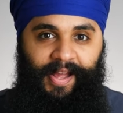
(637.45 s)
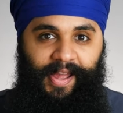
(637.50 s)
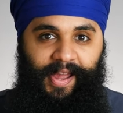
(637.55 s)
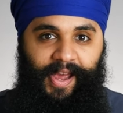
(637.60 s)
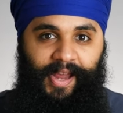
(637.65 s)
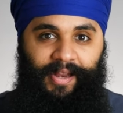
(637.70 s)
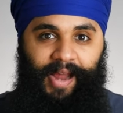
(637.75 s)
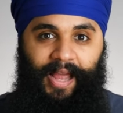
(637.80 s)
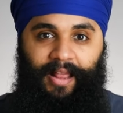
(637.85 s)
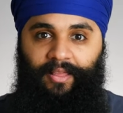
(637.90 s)

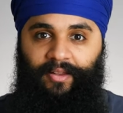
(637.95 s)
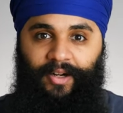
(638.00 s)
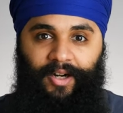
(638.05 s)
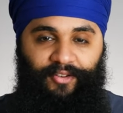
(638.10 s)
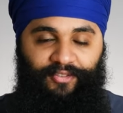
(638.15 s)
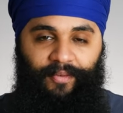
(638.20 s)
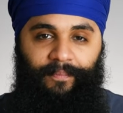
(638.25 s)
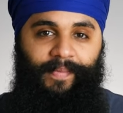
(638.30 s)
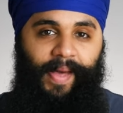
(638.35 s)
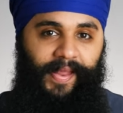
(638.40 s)
And I learned
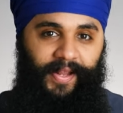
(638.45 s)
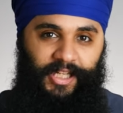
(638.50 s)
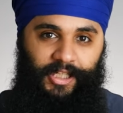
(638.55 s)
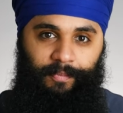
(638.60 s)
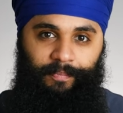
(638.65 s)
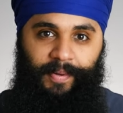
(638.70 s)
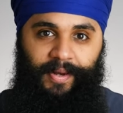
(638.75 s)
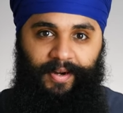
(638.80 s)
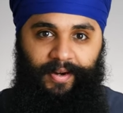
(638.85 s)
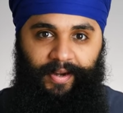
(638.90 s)
from that
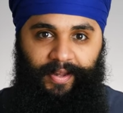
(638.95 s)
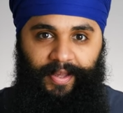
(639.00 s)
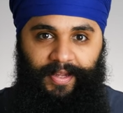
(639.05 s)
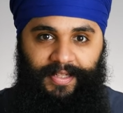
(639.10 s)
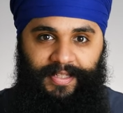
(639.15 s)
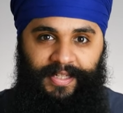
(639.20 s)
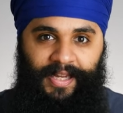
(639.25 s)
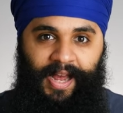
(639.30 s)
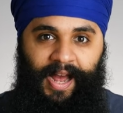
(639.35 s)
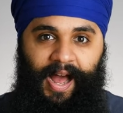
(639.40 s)

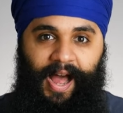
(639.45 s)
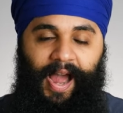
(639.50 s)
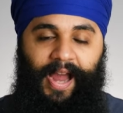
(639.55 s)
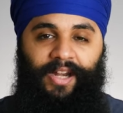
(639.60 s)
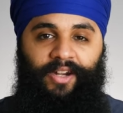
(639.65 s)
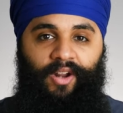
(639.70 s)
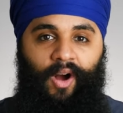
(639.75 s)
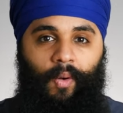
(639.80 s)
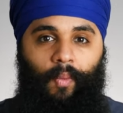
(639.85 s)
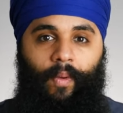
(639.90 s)
experience, I
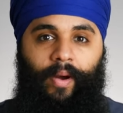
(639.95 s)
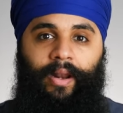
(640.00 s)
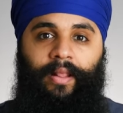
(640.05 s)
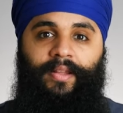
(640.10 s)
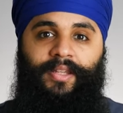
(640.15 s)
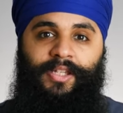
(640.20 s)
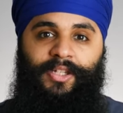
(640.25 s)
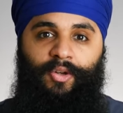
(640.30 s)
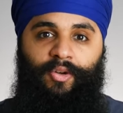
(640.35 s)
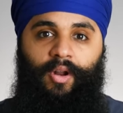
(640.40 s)
don't want to
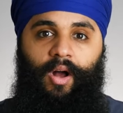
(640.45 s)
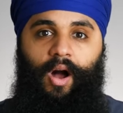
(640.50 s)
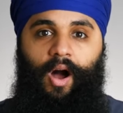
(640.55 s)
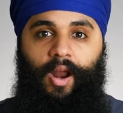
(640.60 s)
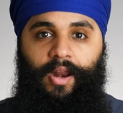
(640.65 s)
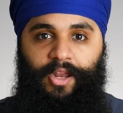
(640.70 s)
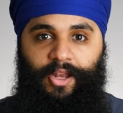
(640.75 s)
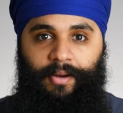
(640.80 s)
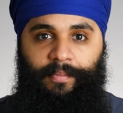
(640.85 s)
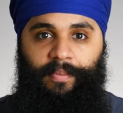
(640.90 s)
listen to an
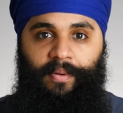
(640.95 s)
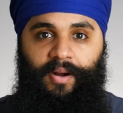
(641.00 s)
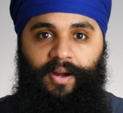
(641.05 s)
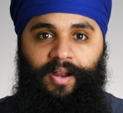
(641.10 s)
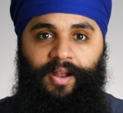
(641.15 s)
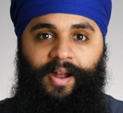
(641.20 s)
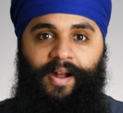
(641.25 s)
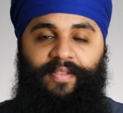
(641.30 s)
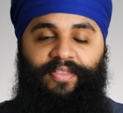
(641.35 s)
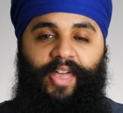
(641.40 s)

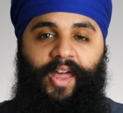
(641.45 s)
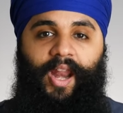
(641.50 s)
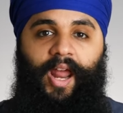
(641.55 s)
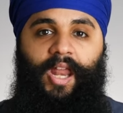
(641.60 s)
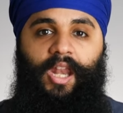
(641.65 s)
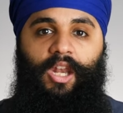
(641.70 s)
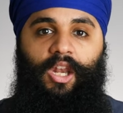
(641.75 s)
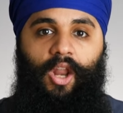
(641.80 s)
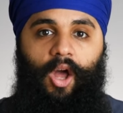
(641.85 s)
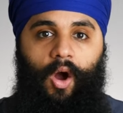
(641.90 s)
audiobook that I
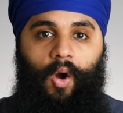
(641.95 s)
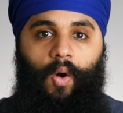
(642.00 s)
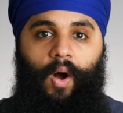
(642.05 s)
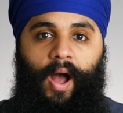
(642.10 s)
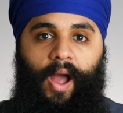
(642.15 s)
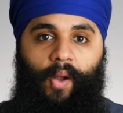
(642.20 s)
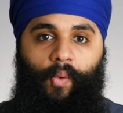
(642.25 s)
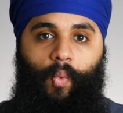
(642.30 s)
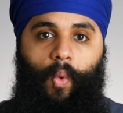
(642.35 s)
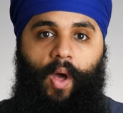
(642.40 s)
know
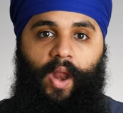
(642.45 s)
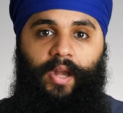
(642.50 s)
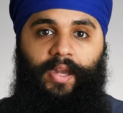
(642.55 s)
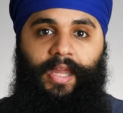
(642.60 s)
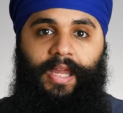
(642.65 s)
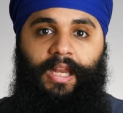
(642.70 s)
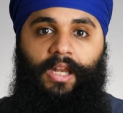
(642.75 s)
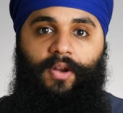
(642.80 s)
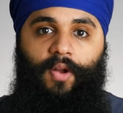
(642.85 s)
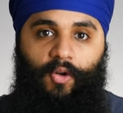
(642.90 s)
I want to
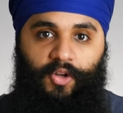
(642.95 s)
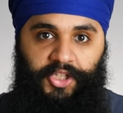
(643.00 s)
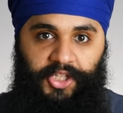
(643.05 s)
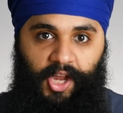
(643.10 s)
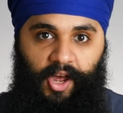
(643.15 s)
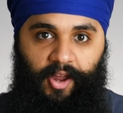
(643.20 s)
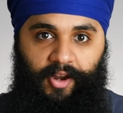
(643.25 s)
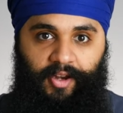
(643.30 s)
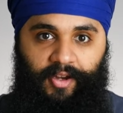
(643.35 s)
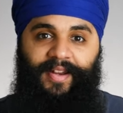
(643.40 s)
take notes
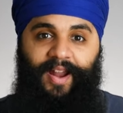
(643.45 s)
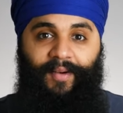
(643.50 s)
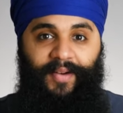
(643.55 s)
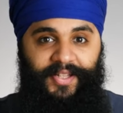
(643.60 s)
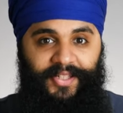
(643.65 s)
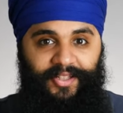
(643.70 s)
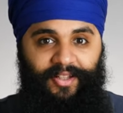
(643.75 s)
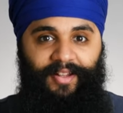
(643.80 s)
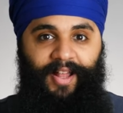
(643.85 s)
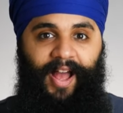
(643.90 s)
on. Now, I
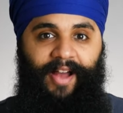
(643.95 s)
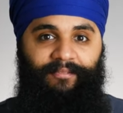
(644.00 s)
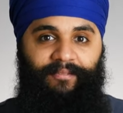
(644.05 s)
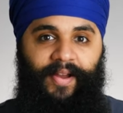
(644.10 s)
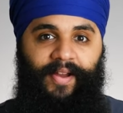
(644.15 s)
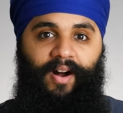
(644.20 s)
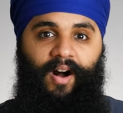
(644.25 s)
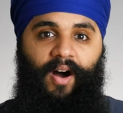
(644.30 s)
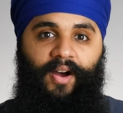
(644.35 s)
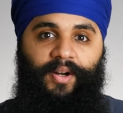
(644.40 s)
still have my
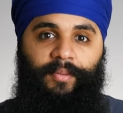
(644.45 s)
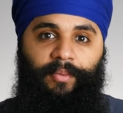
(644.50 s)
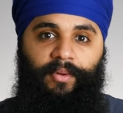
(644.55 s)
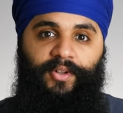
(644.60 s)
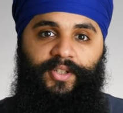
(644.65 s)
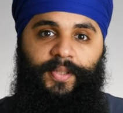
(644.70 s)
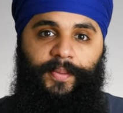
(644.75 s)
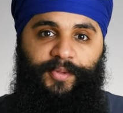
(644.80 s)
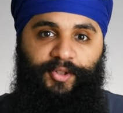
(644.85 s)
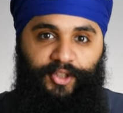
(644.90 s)
Audible
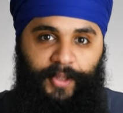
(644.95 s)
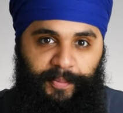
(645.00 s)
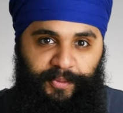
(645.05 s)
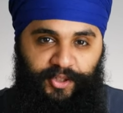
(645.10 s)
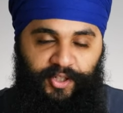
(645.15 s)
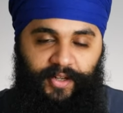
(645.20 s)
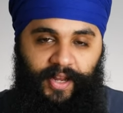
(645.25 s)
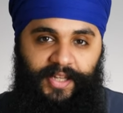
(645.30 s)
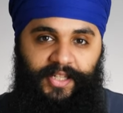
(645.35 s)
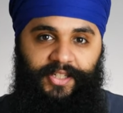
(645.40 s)

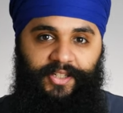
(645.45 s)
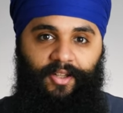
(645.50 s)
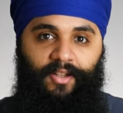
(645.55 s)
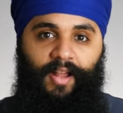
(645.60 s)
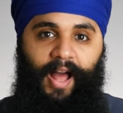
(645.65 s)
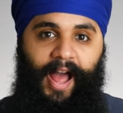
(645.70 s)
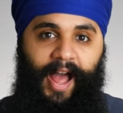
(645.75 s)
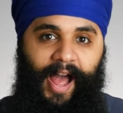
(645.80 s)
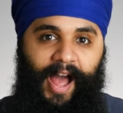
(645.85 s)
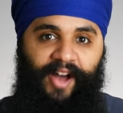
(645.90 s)
subscription. I still
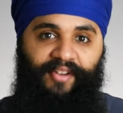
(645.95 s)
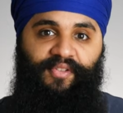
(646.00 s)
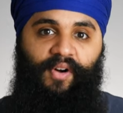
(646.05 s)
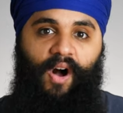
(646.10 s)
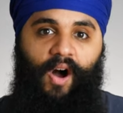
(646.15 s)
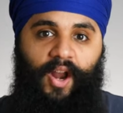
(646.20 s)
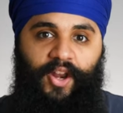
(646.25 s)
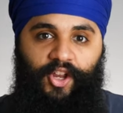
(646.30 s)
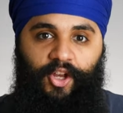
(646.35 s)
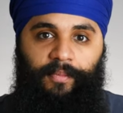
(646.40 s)
have
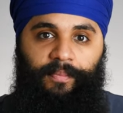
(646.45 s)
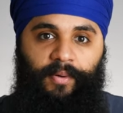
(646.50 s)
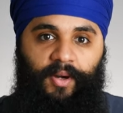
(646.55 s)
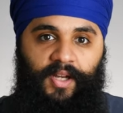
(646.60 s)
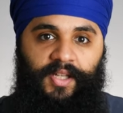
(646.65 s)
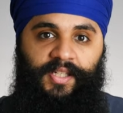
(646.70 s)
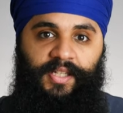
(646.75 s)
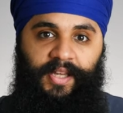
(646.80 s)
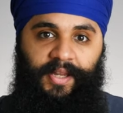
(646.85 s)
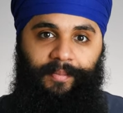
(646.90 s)

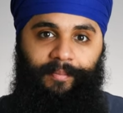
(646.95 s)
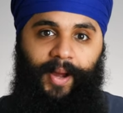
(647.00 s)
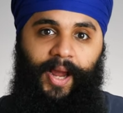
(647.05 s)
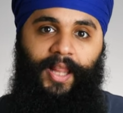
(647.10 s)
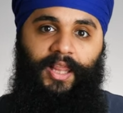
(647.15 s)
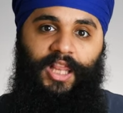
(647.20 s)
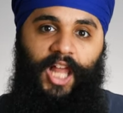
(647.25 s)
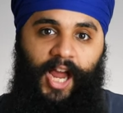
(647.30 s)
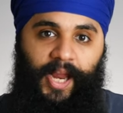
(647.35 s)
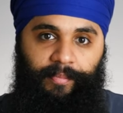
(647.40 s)
audiobooks in my
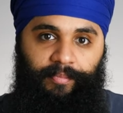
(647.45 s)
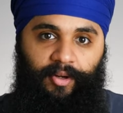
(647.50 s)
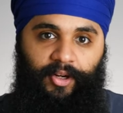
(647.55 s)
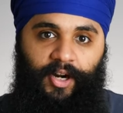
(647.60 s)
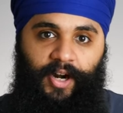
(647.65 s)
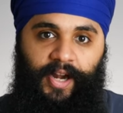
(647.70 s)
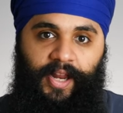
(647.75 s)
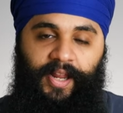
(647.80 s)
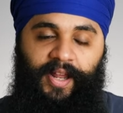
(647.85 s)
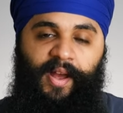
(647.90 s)

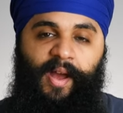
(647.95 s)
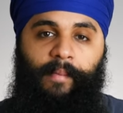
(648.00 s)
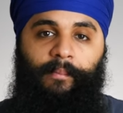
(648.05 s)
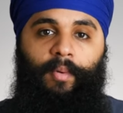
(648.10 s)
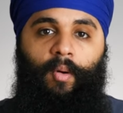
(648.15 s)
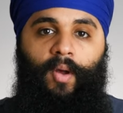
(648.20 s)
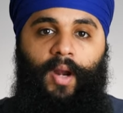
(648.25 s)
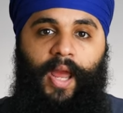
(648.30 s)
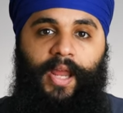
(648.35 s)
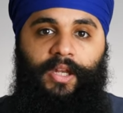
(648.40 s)
library.
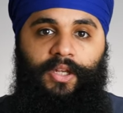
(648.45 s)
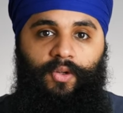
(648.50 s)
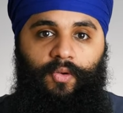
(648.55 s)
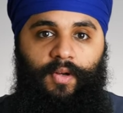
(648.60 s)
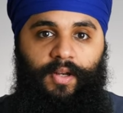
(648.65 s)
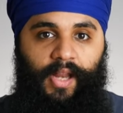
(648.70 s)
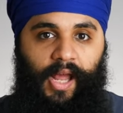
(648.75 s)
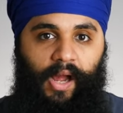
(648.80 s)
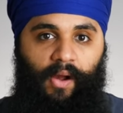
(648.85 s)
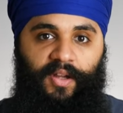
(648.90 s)
But what I do
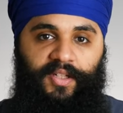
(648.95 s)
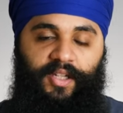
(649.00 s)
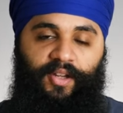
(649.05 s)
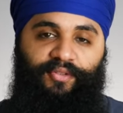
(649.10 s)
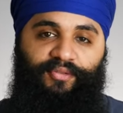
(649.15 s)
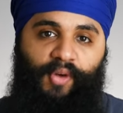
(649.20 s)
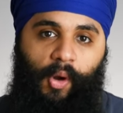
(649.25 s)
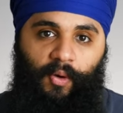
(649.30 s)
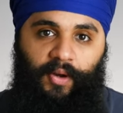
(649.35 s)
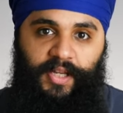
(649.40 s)
now is I
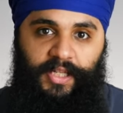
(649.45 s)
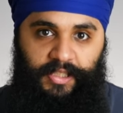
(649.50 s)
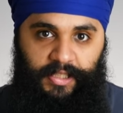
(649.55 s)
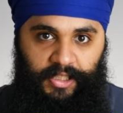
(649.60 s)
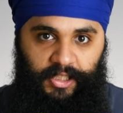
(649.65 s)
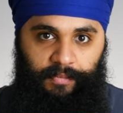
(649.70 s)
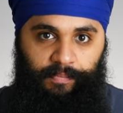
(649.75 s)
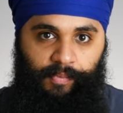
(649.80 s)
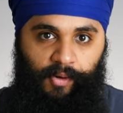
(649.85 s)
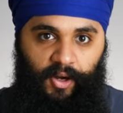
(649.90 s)
focus
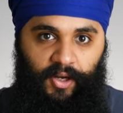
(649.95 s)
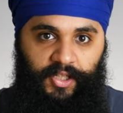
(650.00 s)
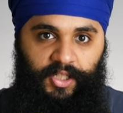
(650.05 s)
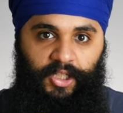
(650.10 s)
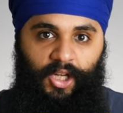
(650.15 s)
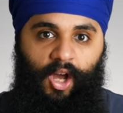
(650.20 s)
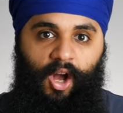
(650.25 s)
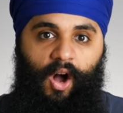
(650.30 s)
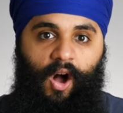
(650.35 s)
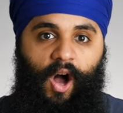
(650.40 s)
these books
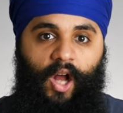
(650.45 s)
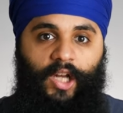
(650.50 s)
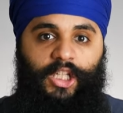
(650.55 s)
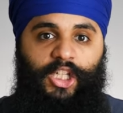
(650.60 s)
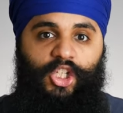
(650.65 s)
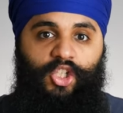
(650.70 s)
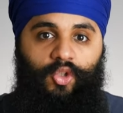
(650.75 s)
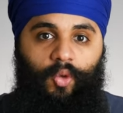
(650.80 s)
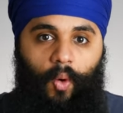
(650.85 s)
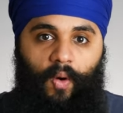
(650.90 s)
on
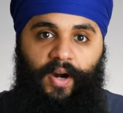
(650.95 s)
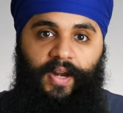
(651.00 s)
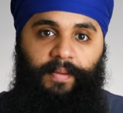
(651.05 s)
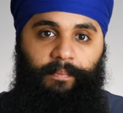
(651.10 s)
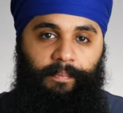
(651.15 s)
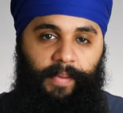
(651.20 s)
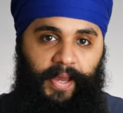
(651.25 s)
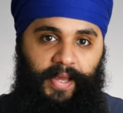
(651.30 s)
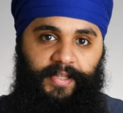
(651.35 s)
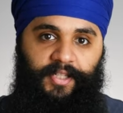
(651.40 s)

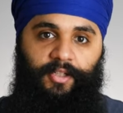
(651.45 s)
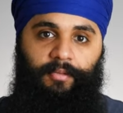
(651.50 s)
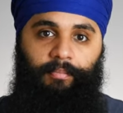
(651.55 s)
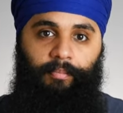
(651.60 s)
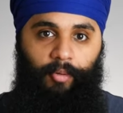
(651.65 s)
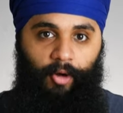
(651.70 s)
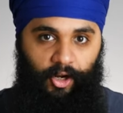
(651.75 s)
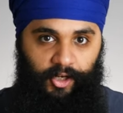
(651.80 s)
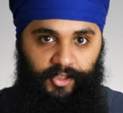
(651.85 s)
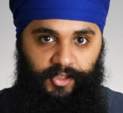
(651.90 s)
story-based
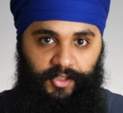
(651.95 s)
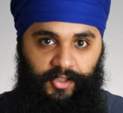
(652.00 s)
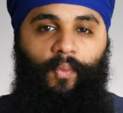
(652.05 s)
books.